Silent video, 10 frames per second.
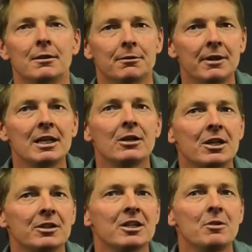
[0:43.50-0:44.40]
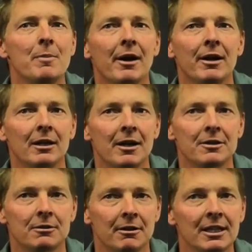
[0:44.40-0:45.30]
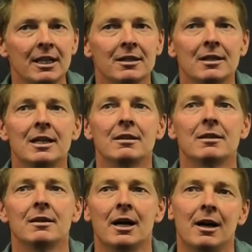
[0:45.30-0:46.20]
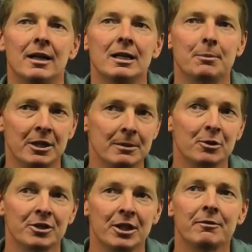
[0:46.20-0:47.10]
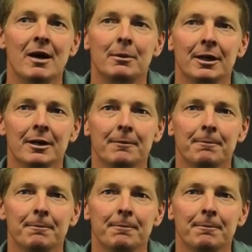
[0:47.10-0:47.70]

The 3D condensation barrier lies directly underneath a highly breathable shell fabric.